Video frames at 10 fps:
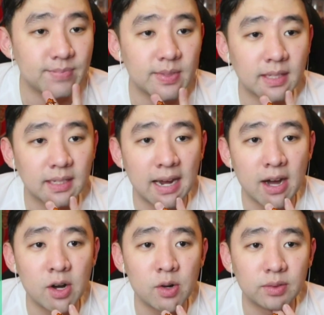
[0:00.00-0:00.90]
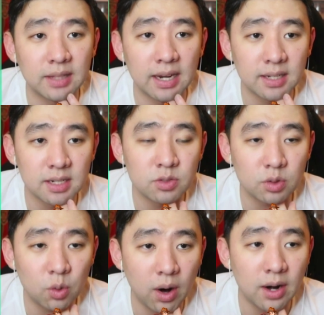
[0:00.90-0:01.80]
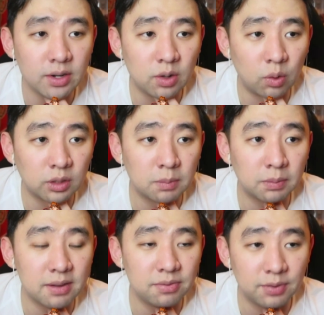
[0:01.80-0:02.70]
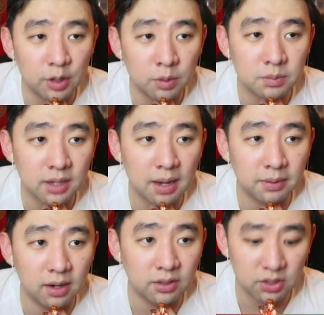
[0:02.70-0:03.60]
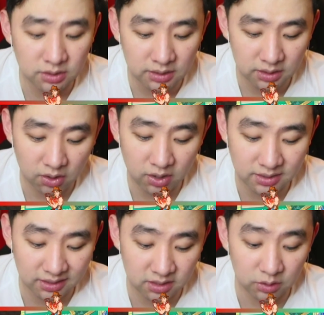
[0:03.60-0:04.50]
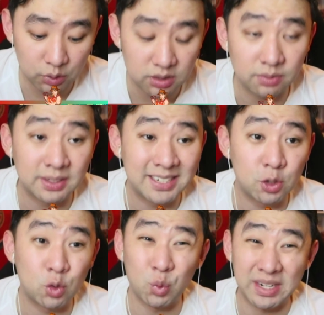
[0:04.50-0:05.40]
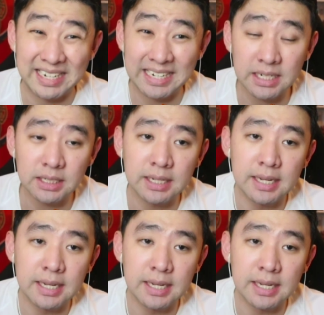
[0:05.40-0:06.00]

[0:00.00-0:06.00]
Now, that does require you to only play film type characters, and this card is exclusively green.